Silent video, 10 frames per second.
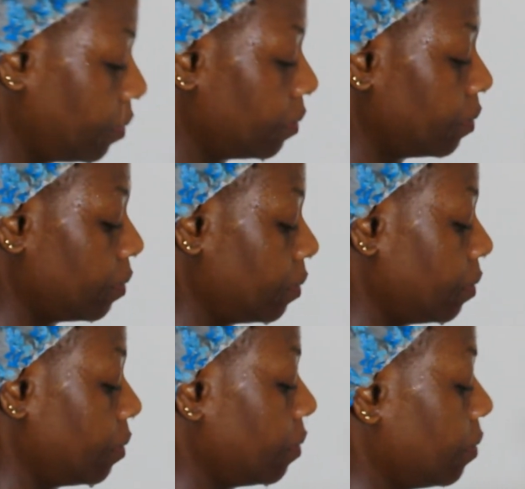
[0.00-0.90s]

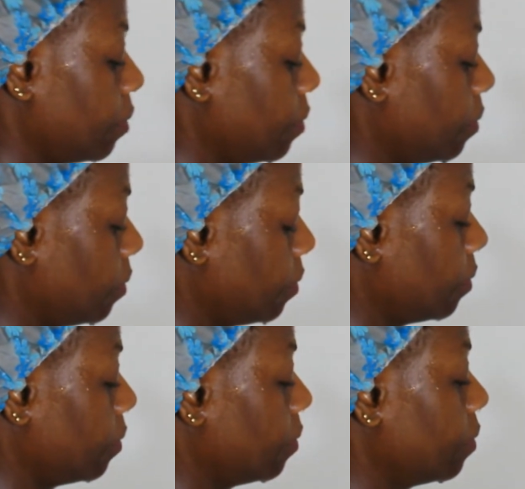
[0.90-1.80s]

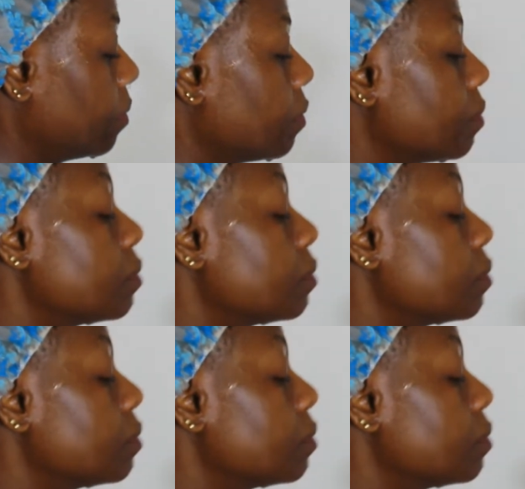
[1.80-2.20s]
(silence)